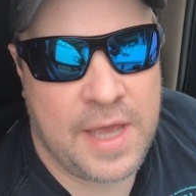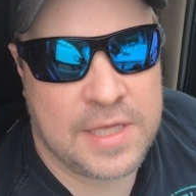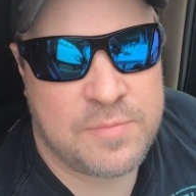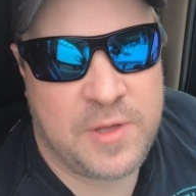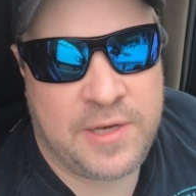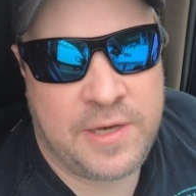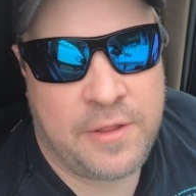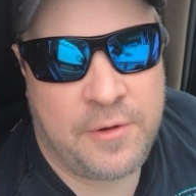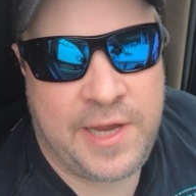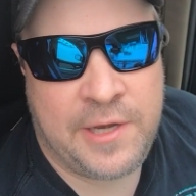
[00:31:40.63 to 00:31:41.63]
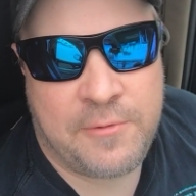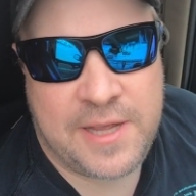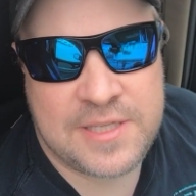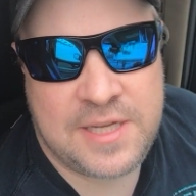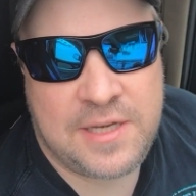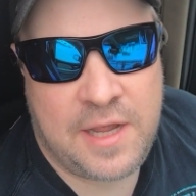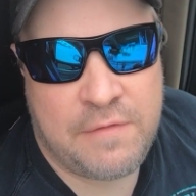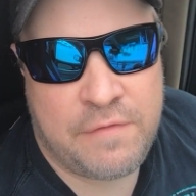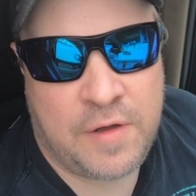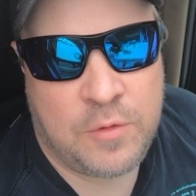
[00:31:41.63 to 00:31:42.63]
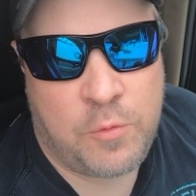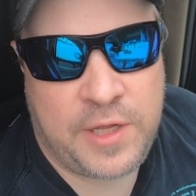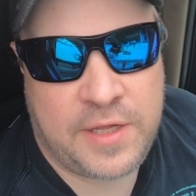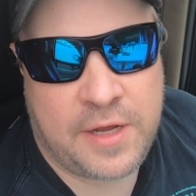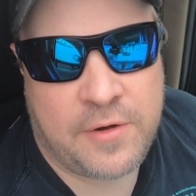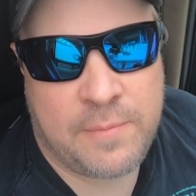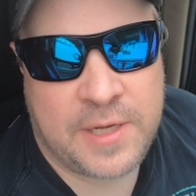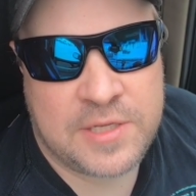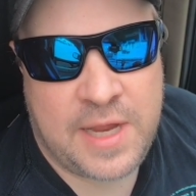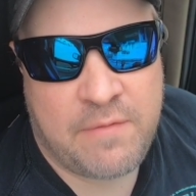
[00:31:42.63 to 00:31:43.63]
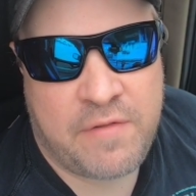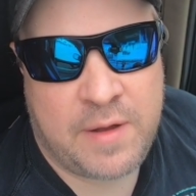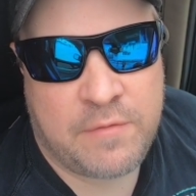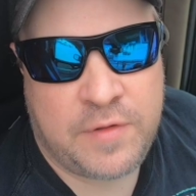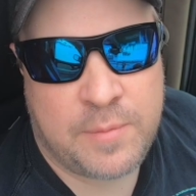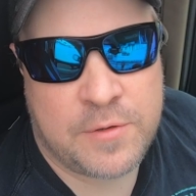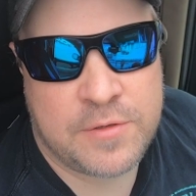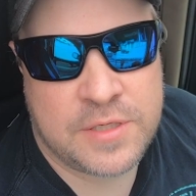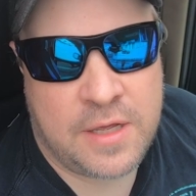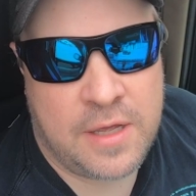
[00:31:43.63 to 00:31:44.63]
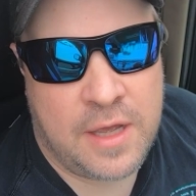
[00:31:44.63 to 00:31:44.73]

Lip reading: It's been another interesting and fun week here at MicJam Fam Flippers.